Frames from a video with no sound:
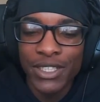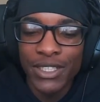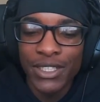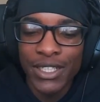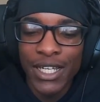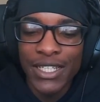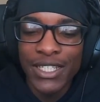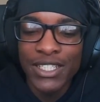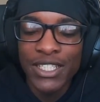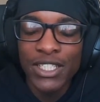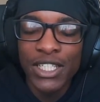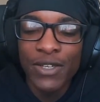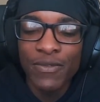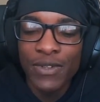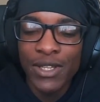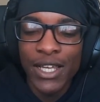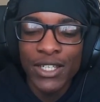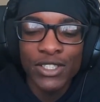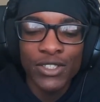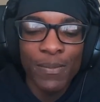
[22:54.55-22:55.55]
Like this is giving
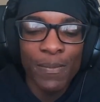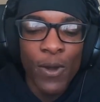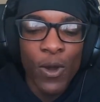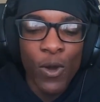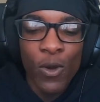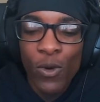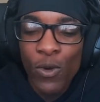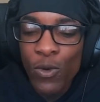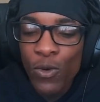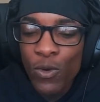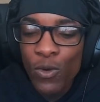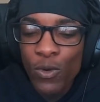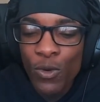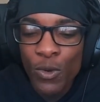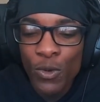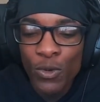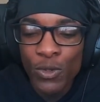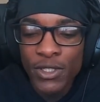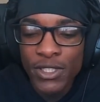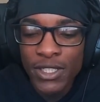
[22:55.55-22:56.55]
like some
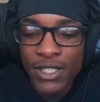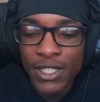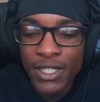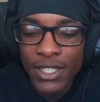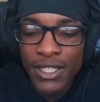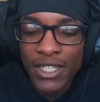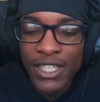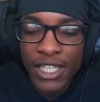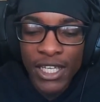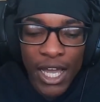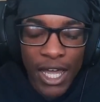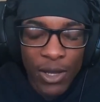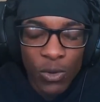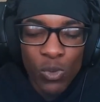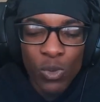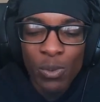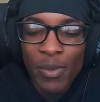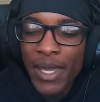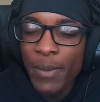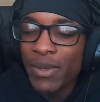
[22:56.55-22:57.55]
old,
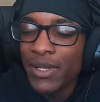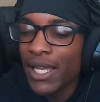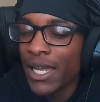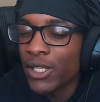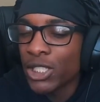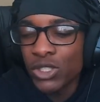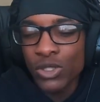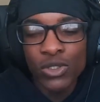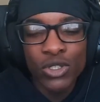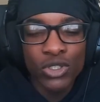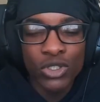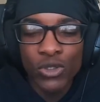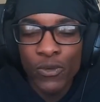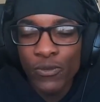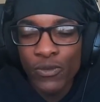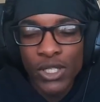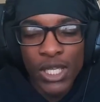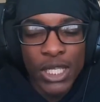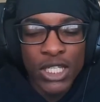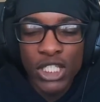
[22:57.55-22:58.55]
or maybe like songs off
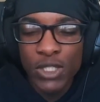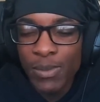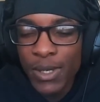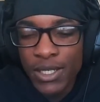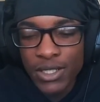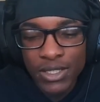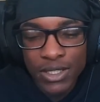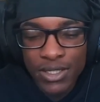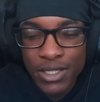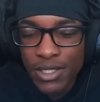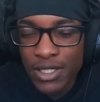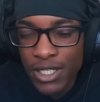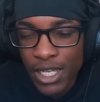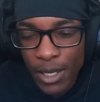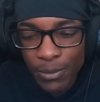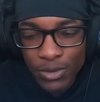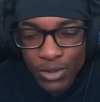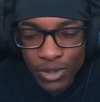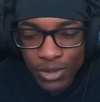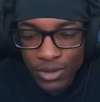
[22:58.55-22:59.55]
the inspection
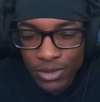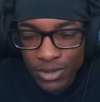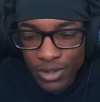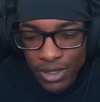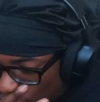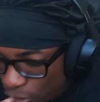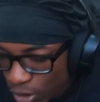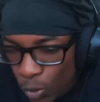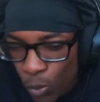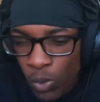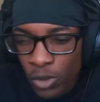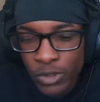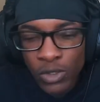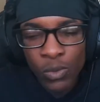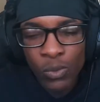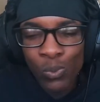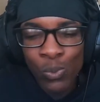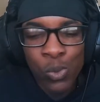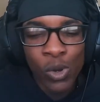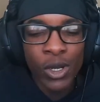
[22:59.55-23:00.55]
type song. I don't know what
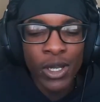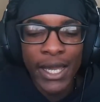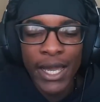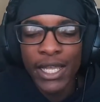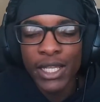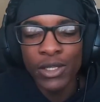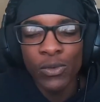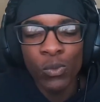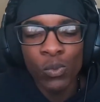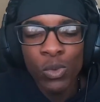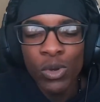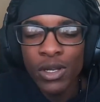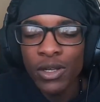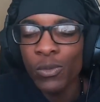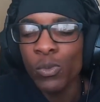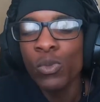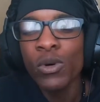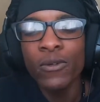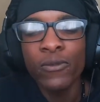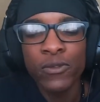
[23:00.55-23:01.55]
what kind of what
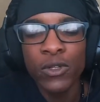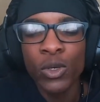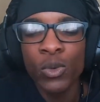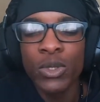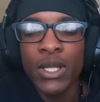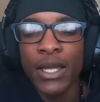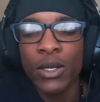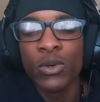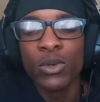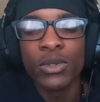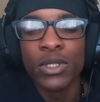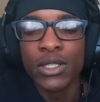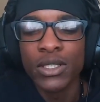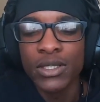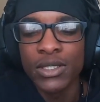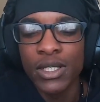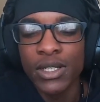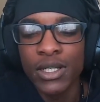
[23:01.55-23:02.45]
what flow would I call this?